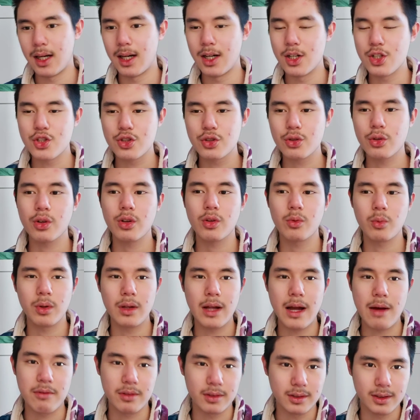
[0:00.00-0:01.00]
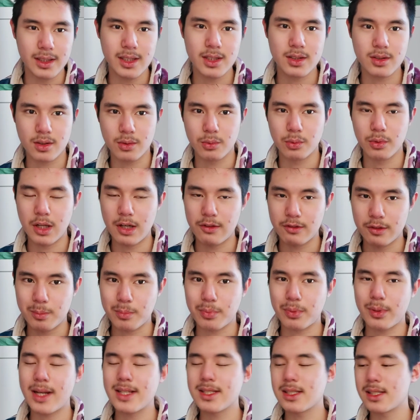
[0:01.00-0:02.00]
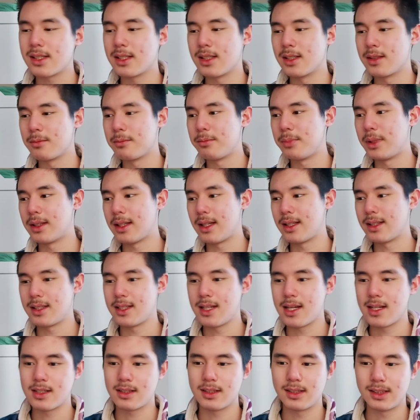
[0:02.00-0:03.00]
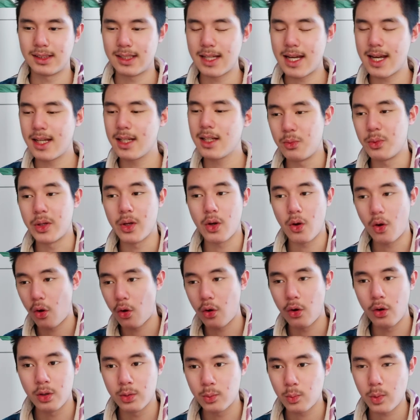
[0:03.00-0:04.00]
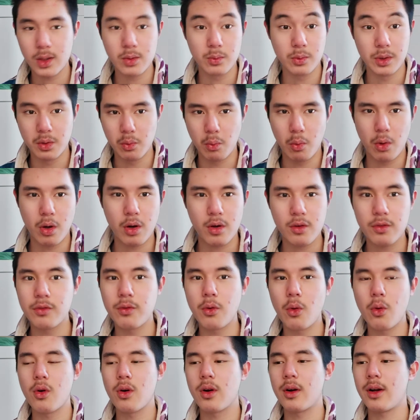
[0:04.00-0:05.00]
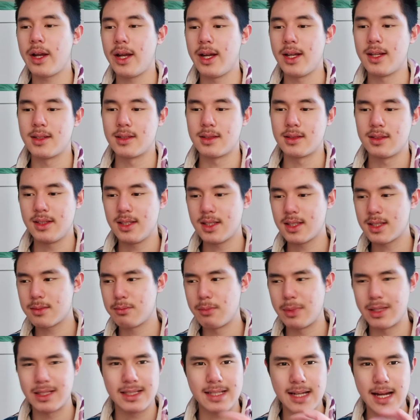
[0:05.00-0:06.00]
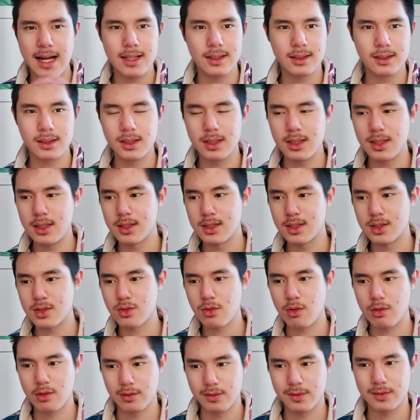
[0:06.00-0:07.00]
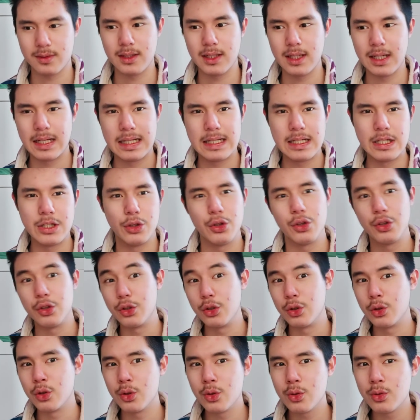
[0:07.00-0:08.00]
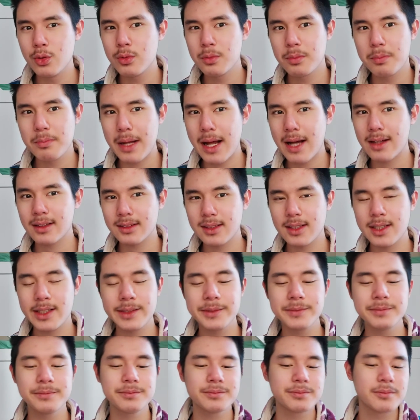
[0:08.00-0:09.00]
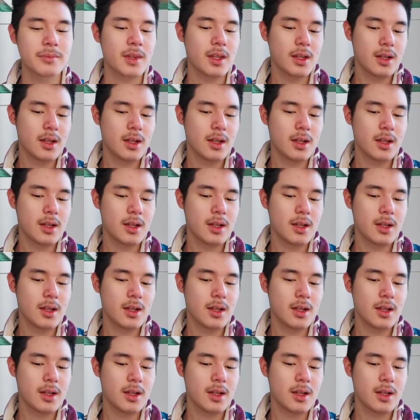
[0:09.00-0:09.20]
Sure, we'll have a leader, we'll have a president, but at the end of the day, we earn what we work for, and this mentality is sort of new back then.